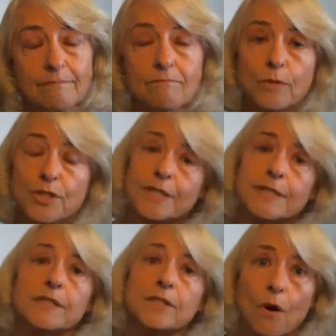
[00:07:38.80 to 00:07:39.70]
which
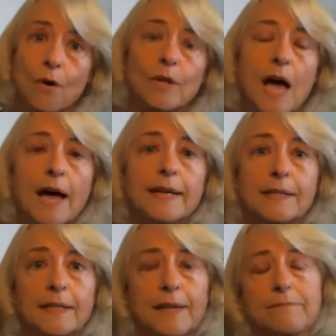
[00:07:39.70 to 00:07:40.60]
isn't a whole lot,
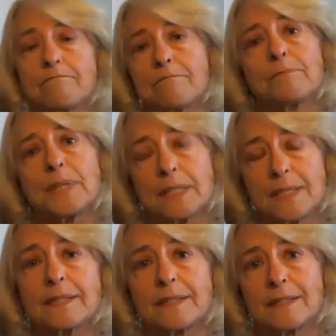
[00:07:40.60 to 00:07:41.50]
and but
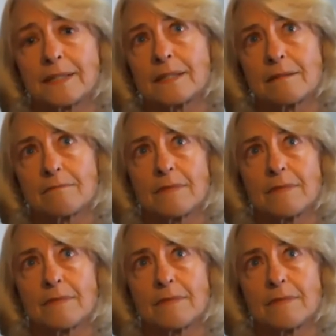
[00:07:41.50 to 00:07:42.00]
it's